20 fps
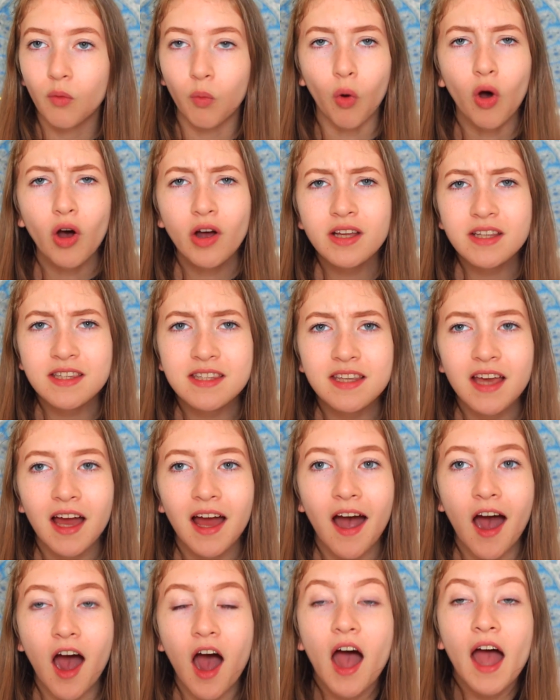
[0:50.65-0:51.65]
what?
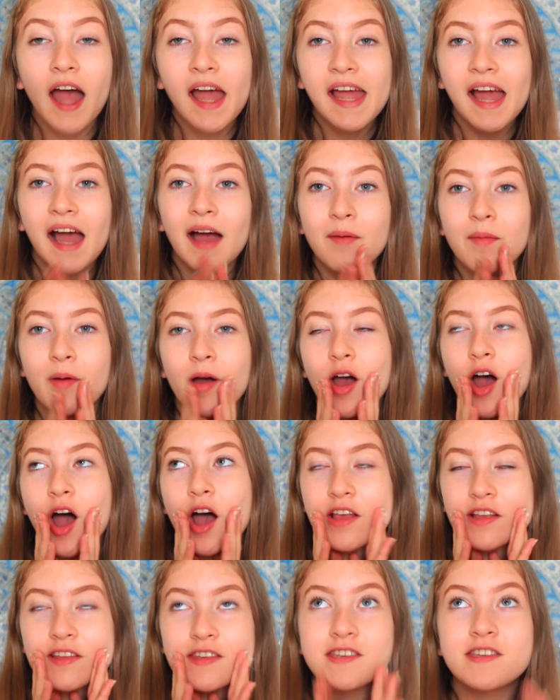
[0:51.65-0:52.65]
I am
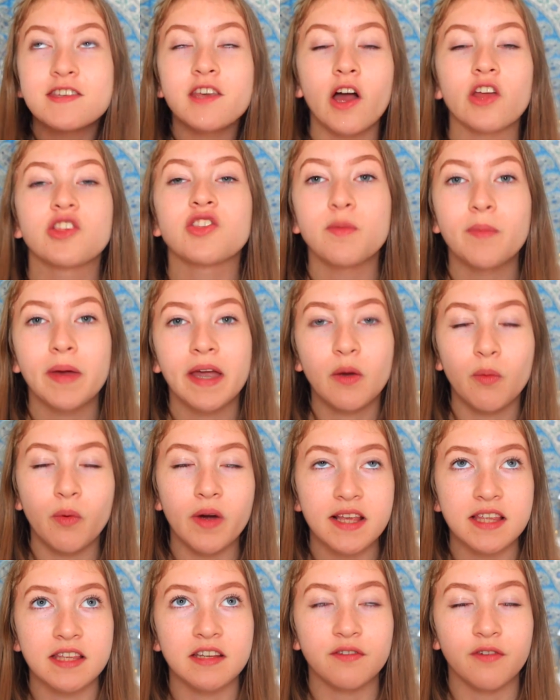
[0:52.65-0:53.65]
such a big
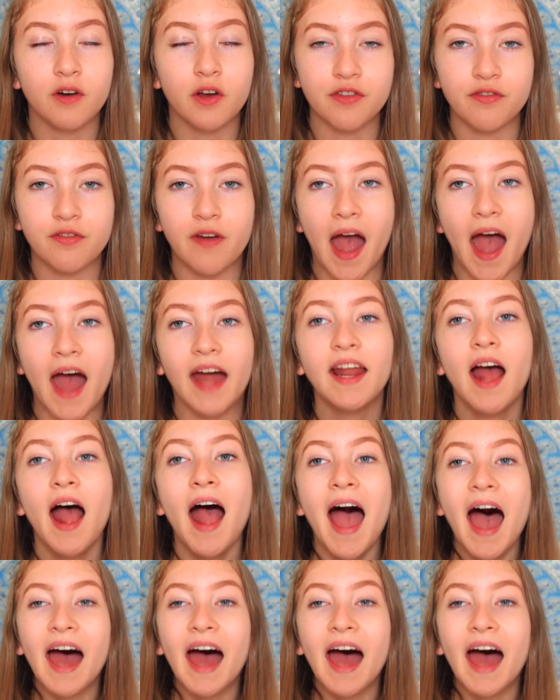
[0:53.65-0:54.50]
Wizard of Oz fan,